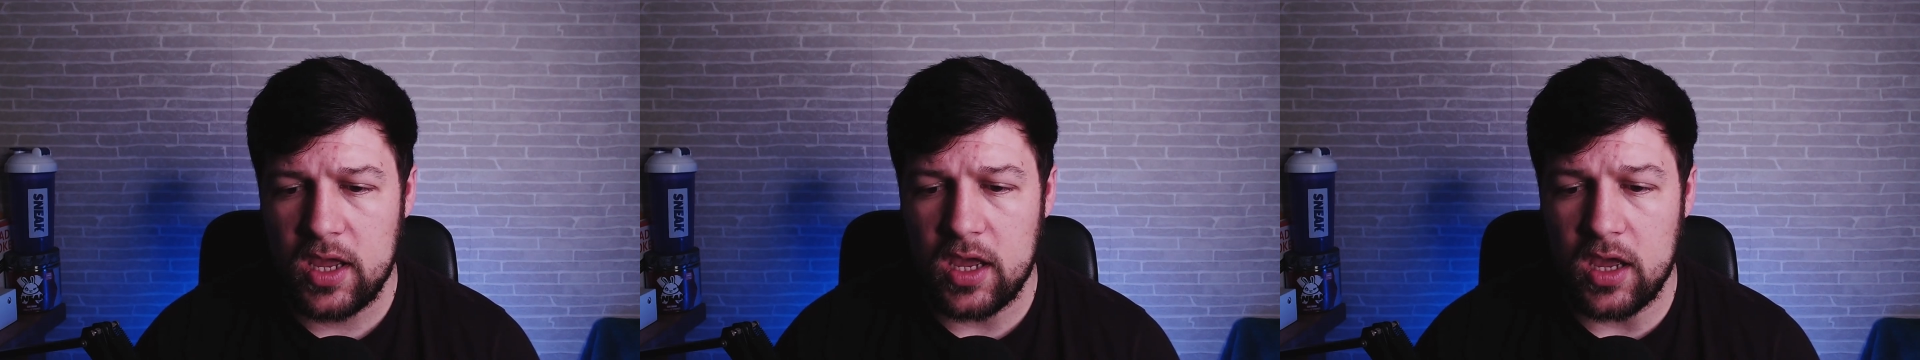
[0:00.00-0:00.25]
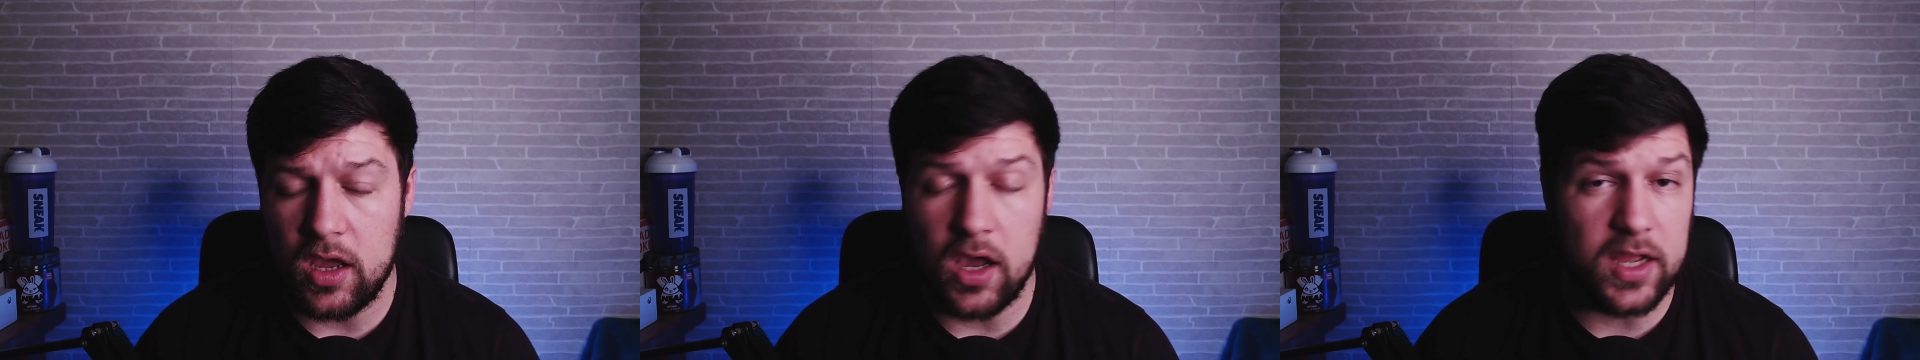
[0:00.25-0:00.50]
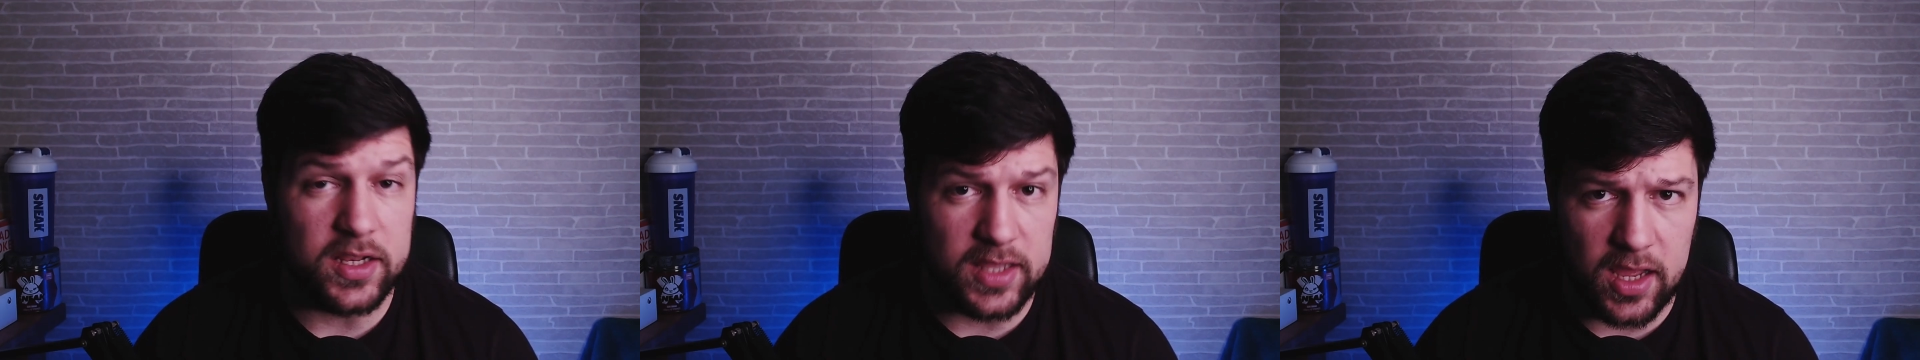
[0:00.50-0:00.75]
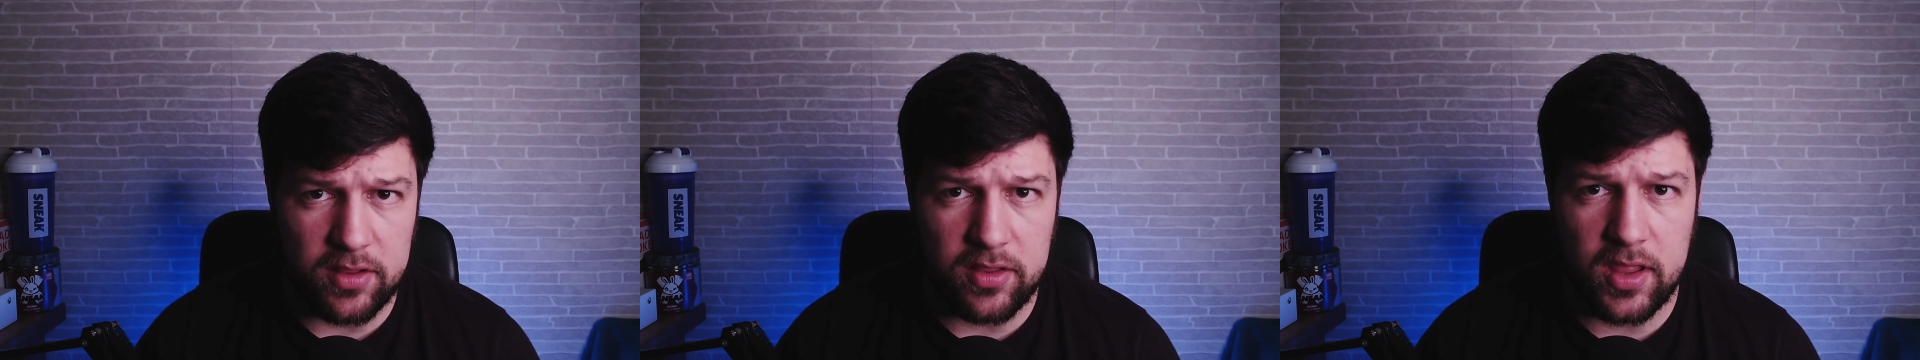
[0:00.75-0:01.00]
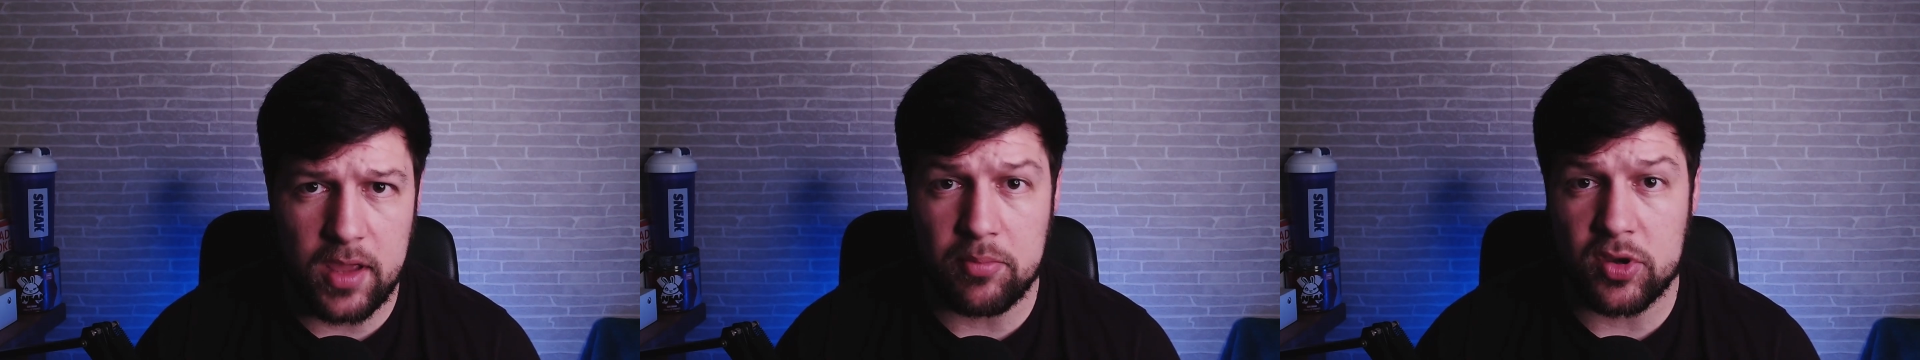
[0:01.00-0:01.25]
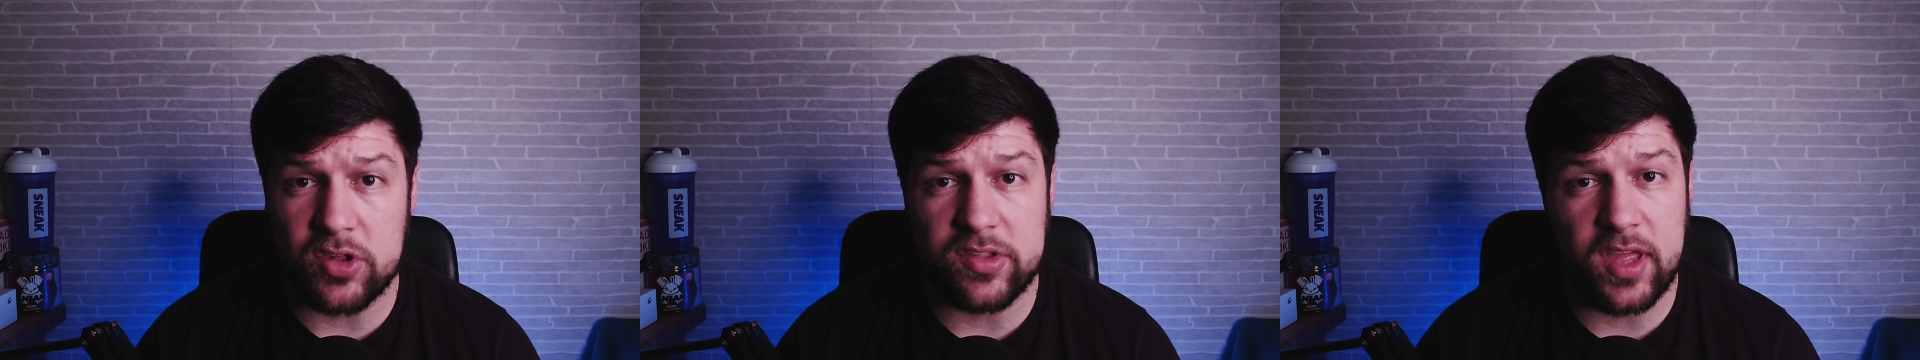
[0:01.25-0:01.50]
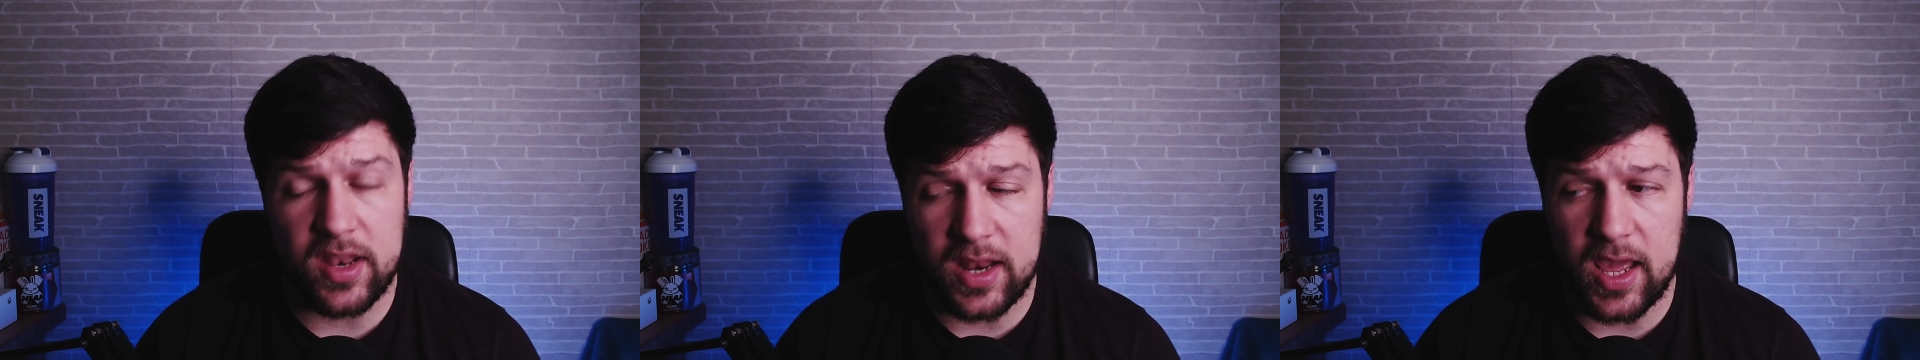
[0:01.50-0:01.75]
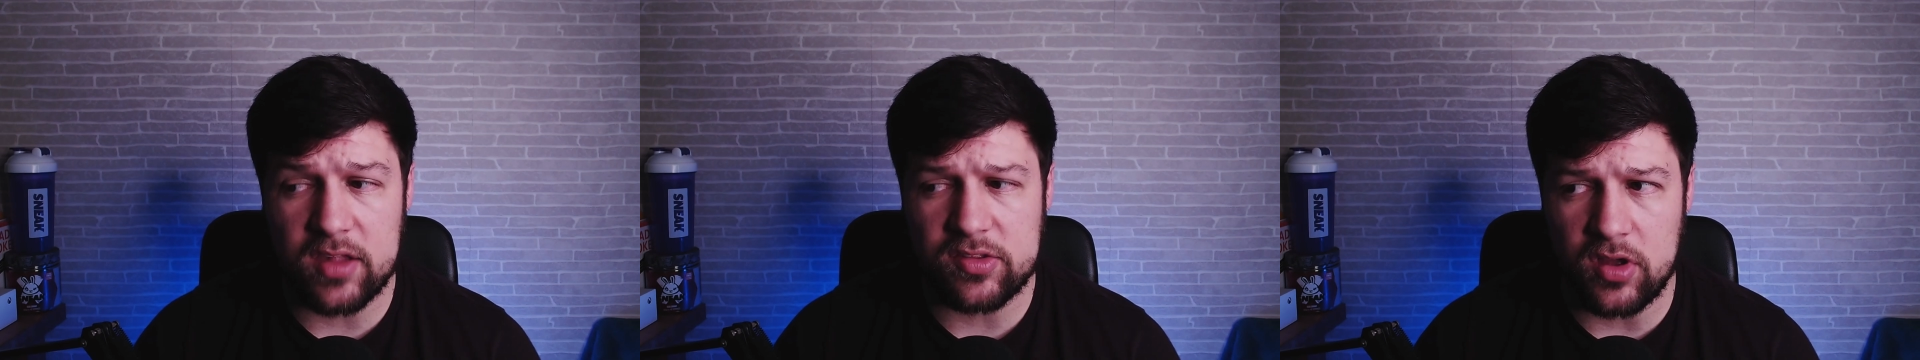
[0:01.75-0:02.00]
Uh, I downed them because they're
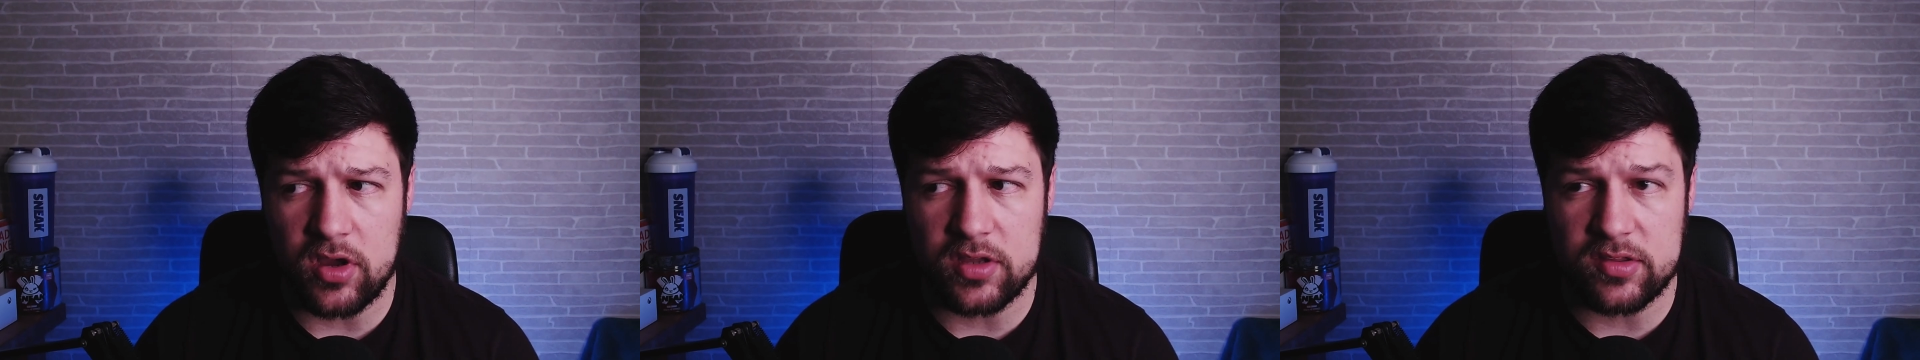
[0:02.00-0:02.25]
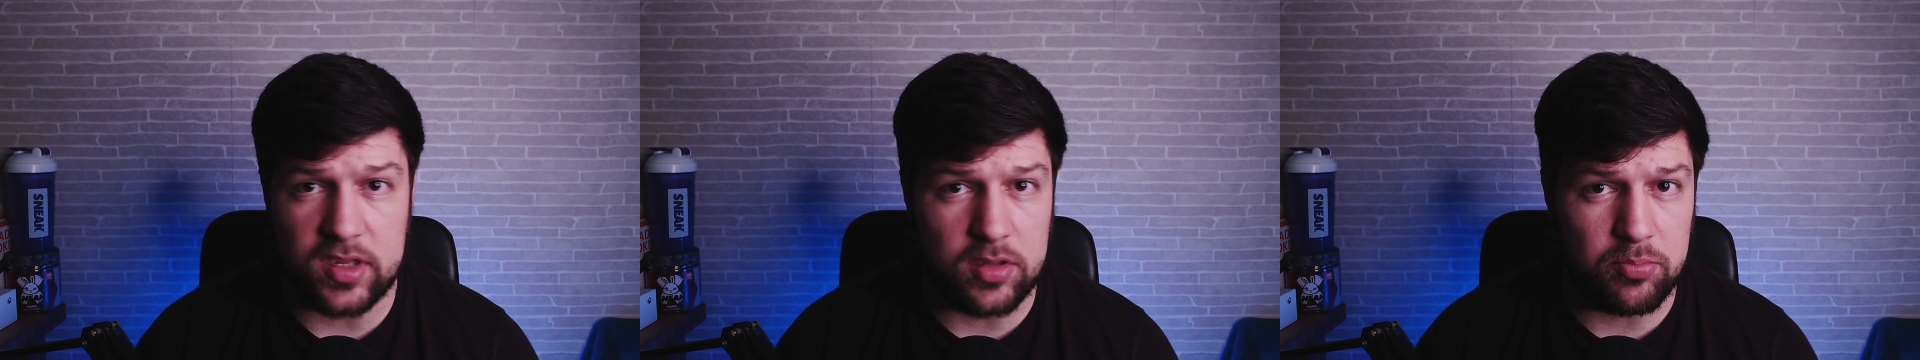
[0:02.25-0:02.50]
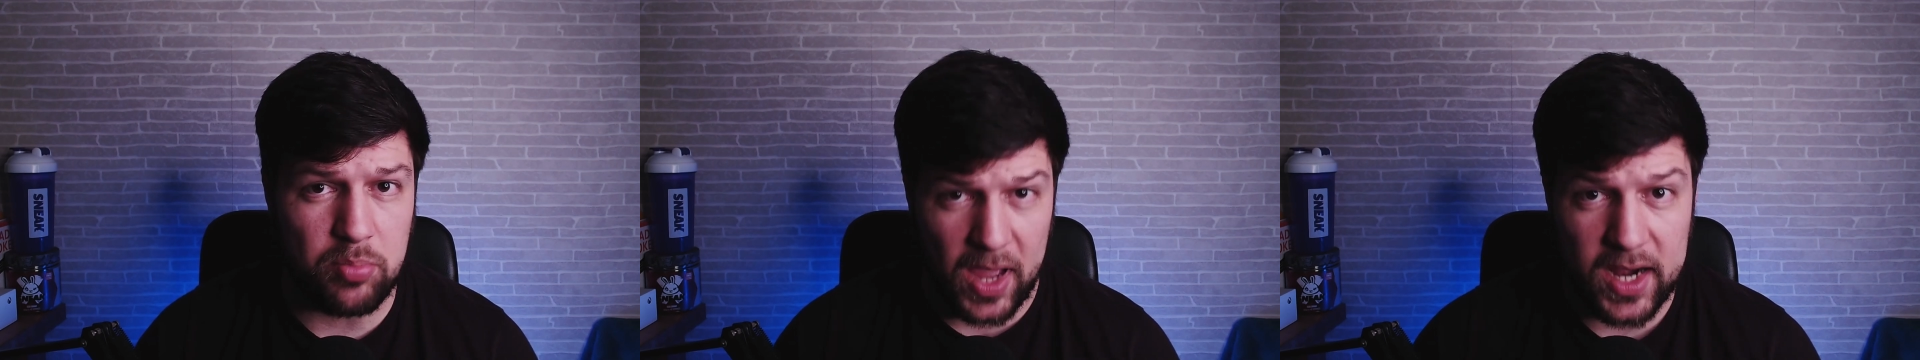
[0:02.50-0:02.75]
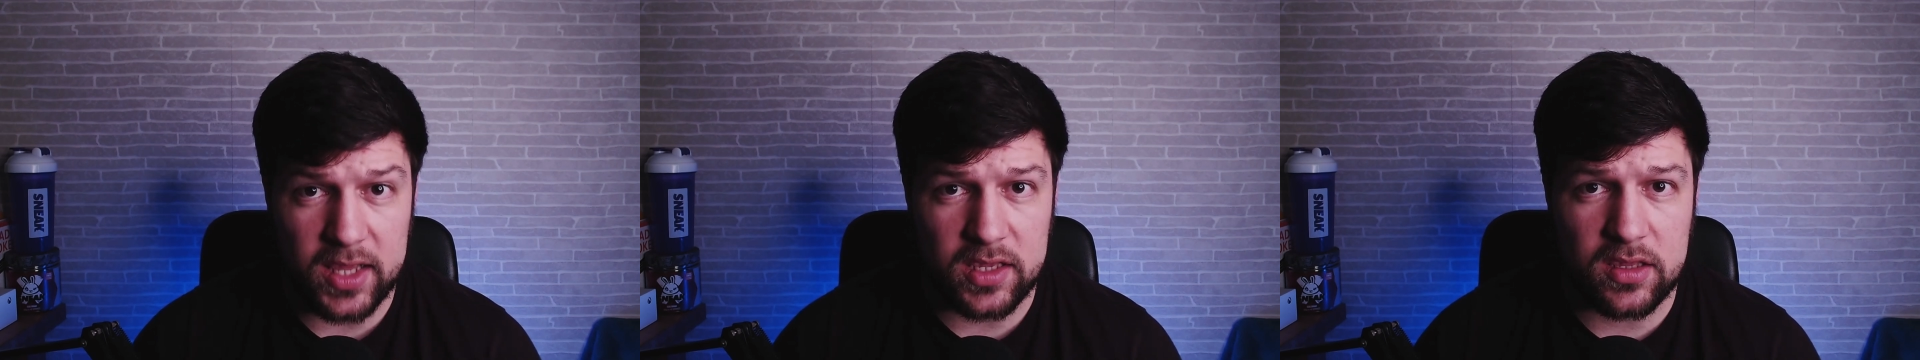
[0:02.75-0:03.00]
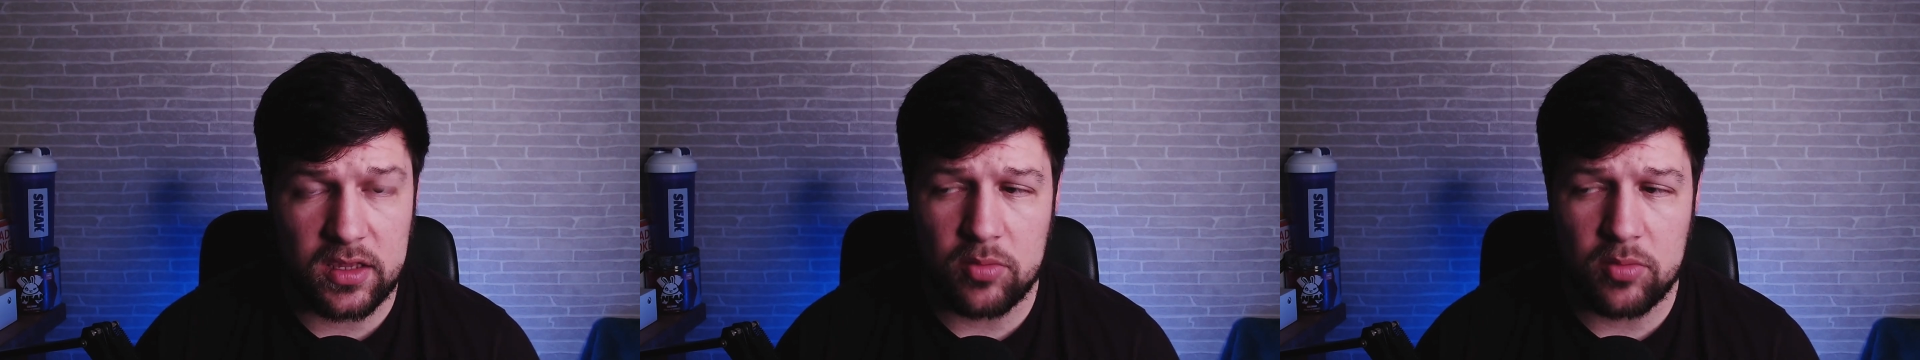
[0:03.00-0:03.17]
now starting to panic